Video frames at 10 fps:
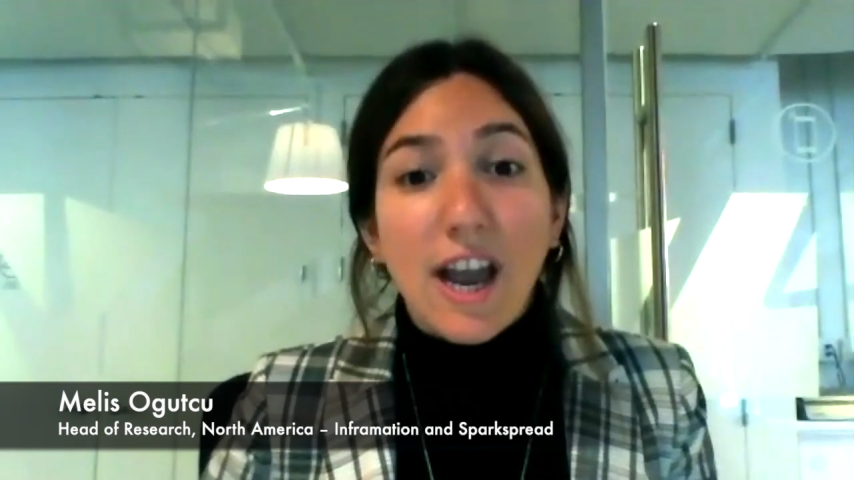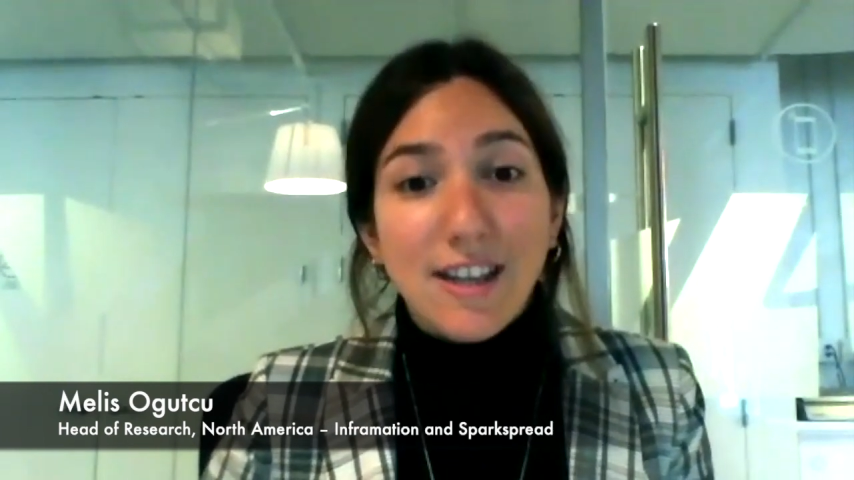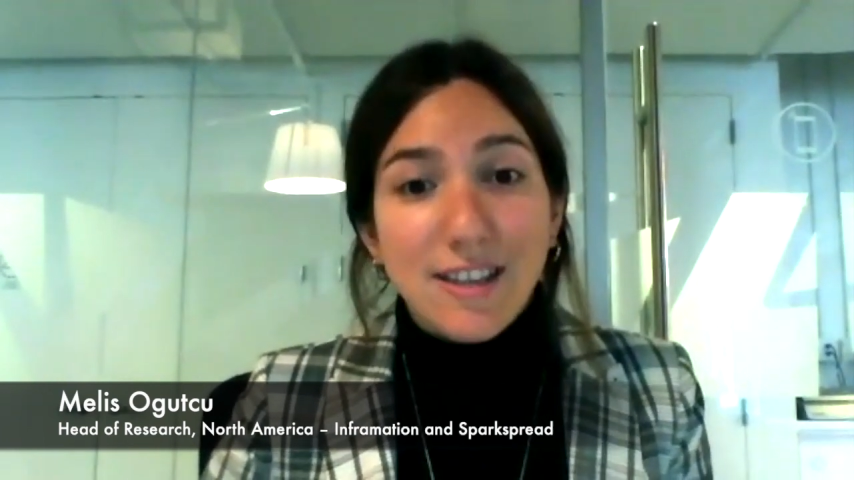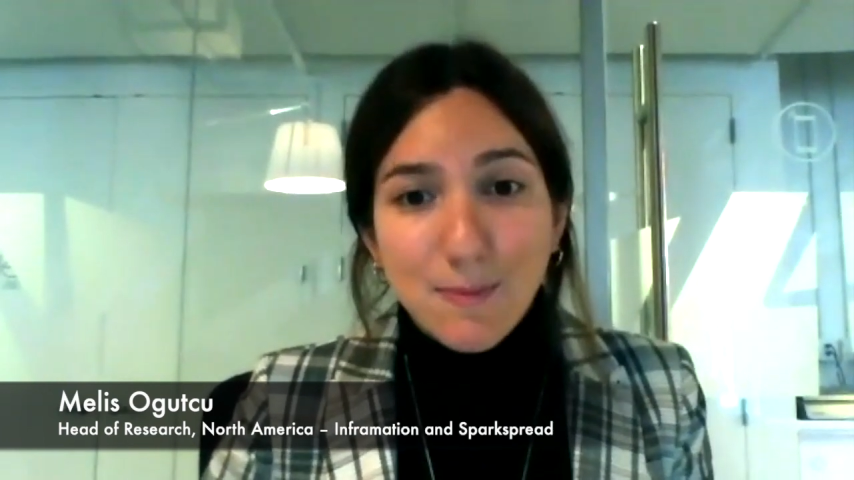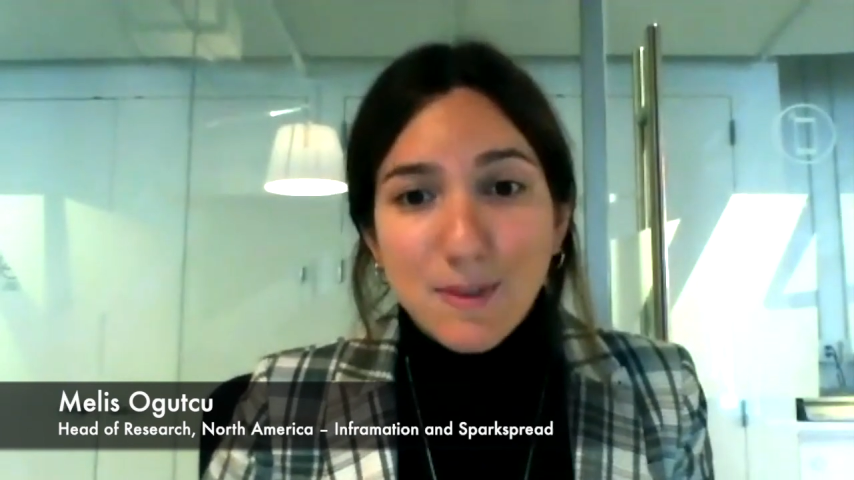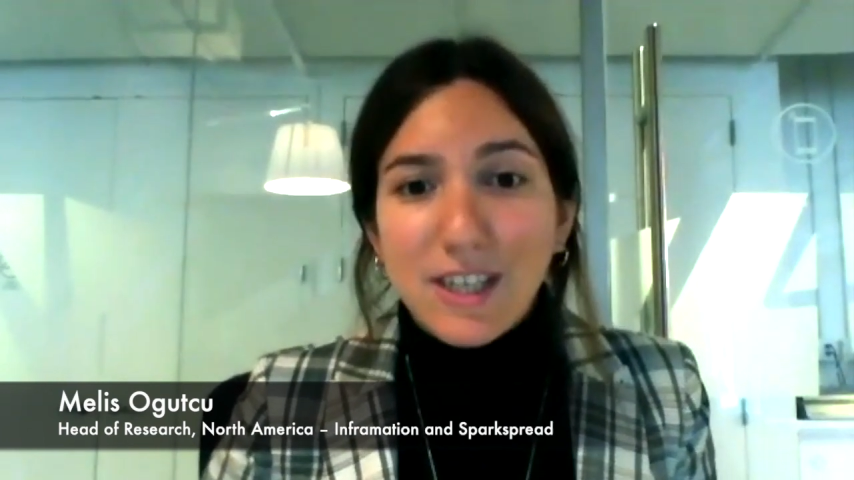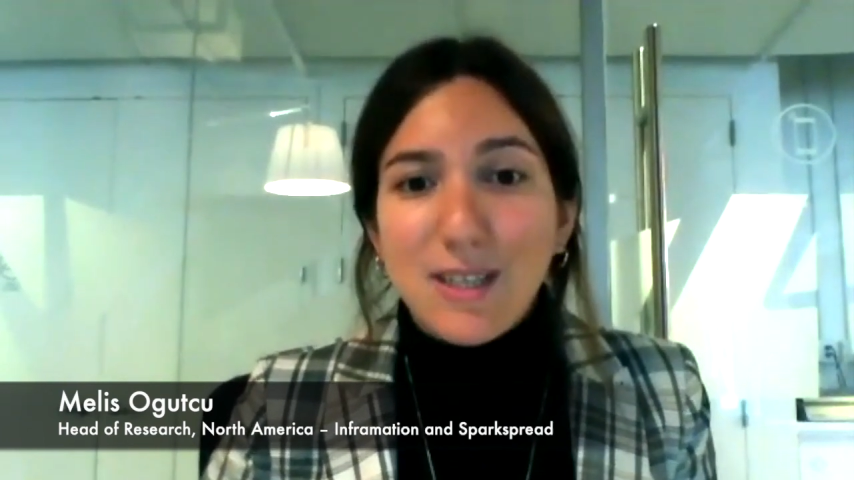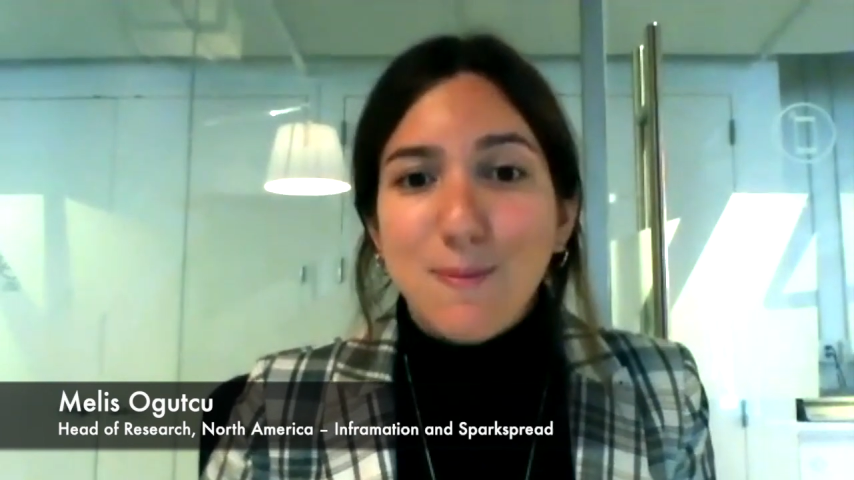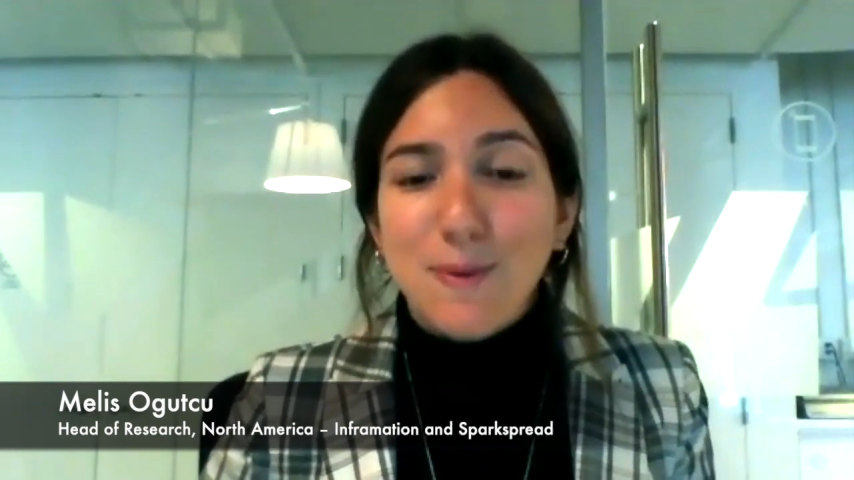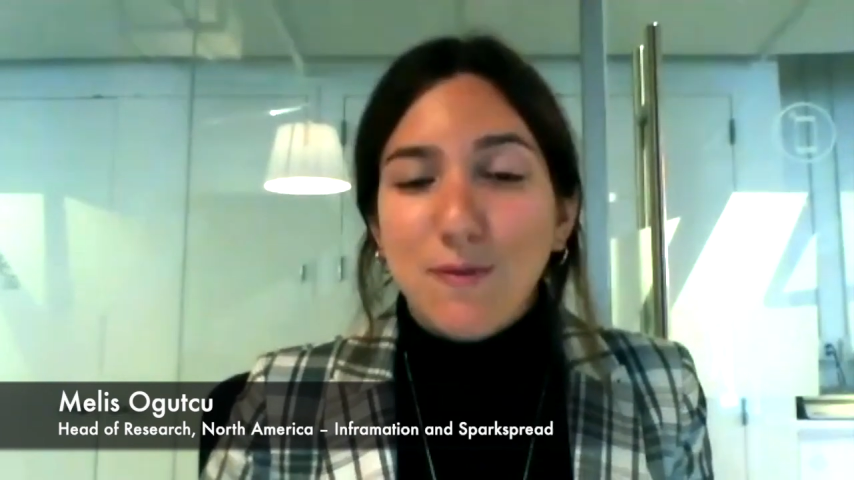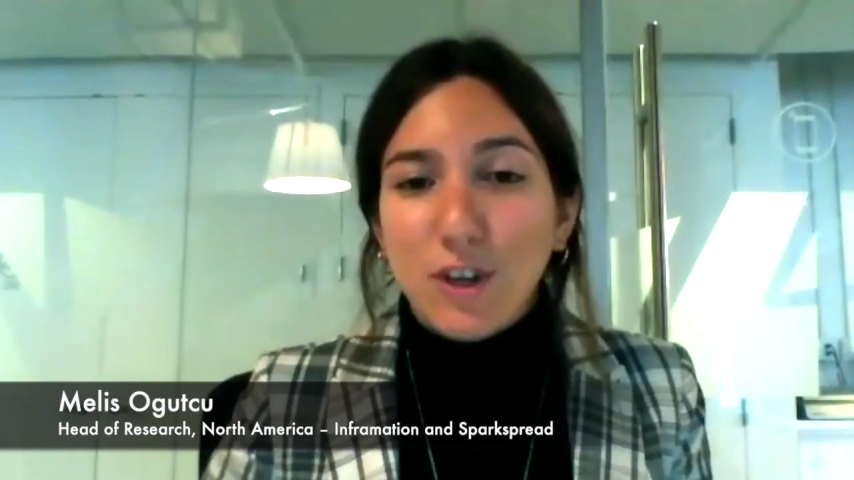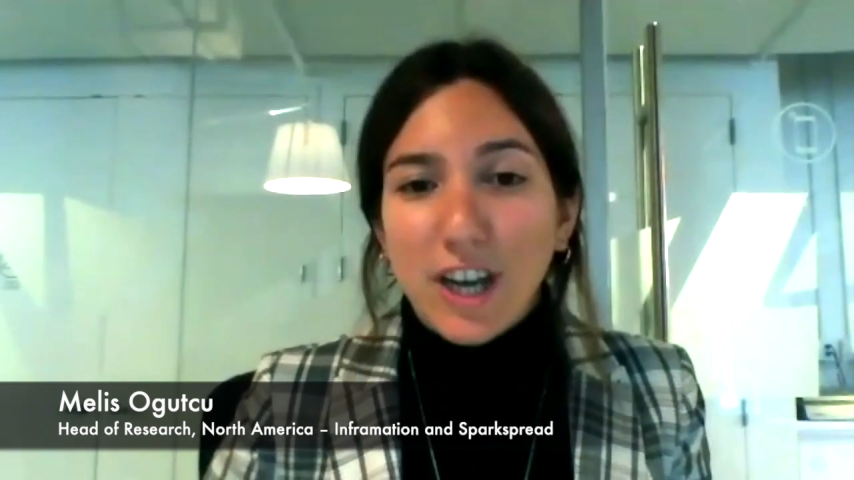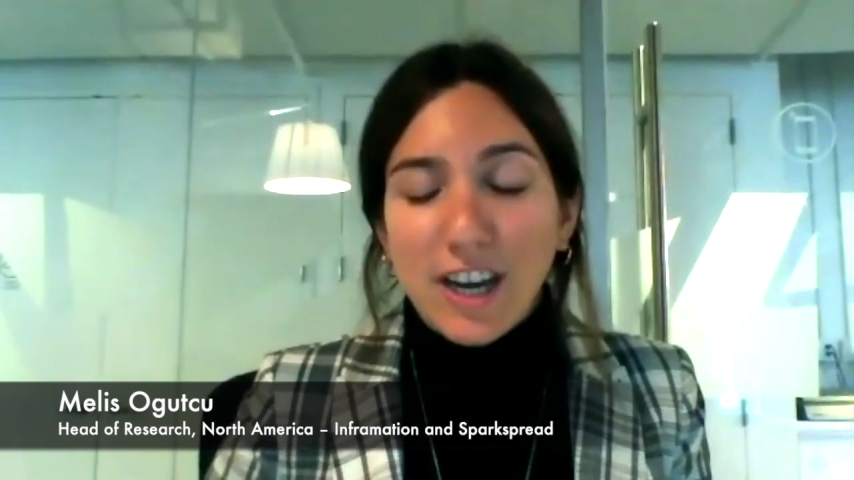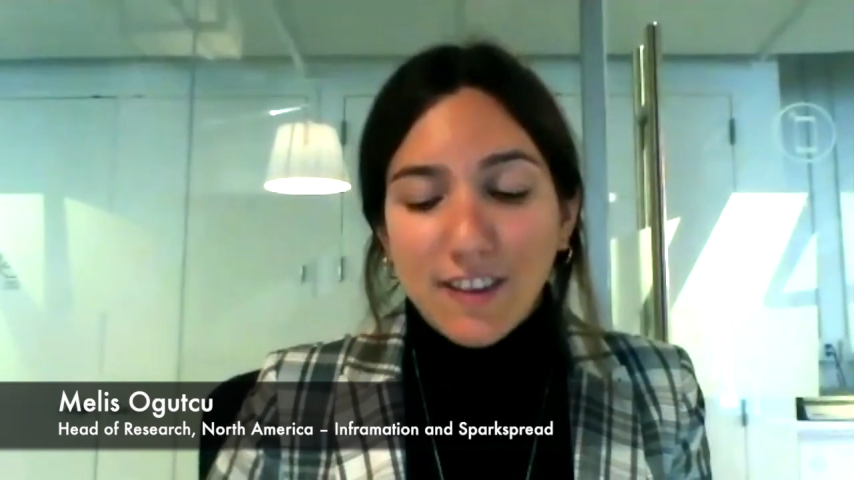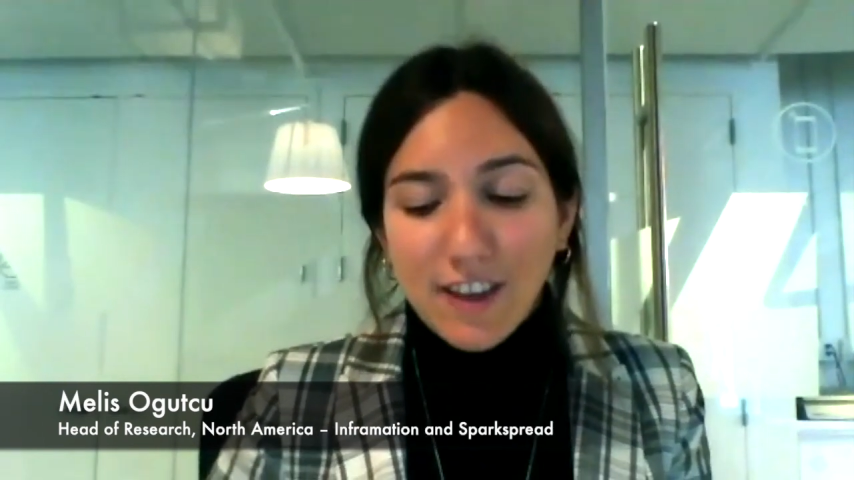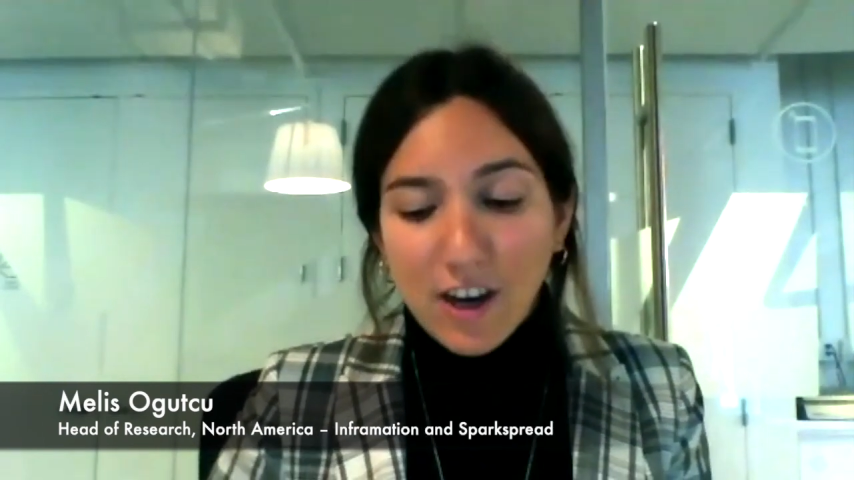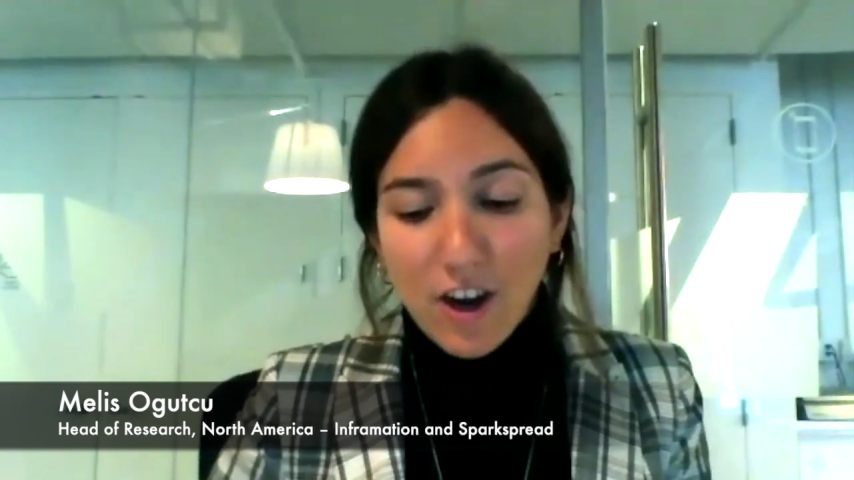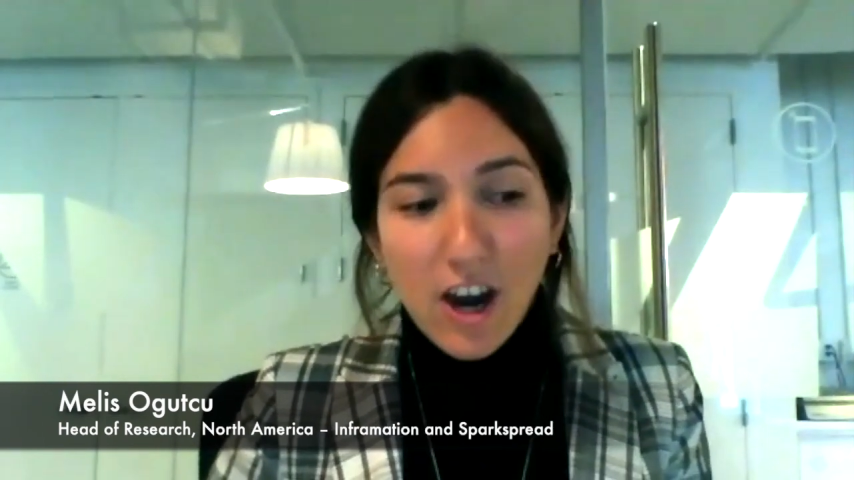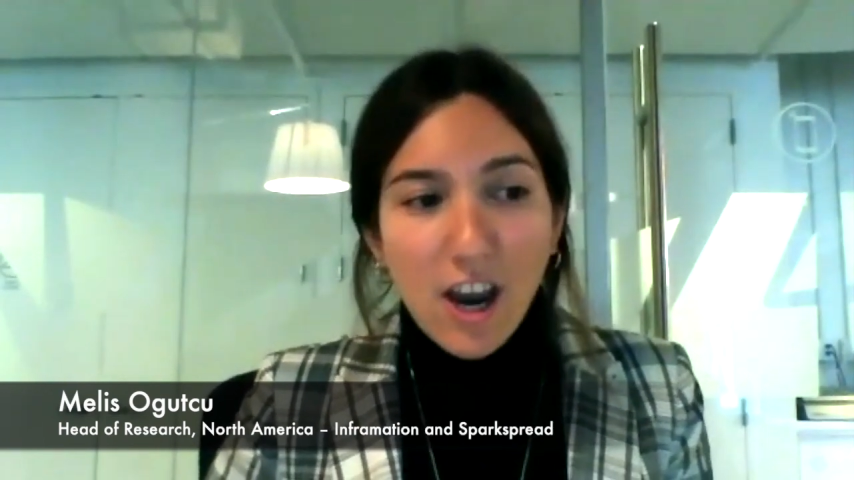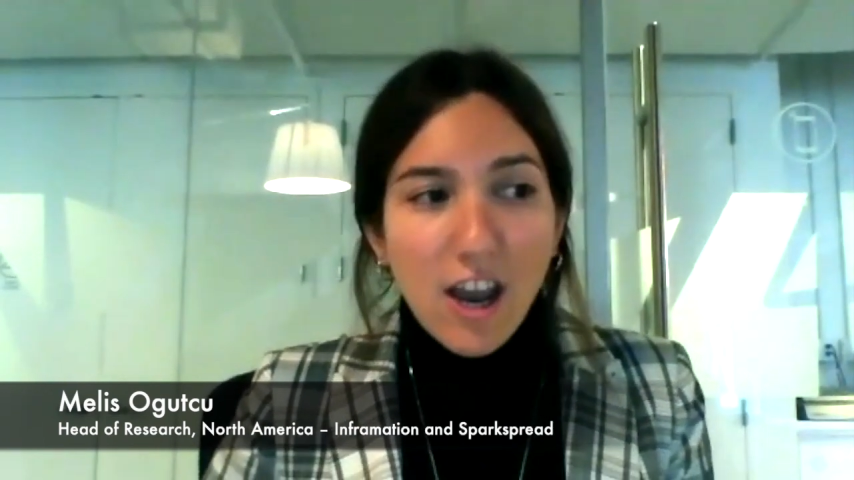had some delays before getting there.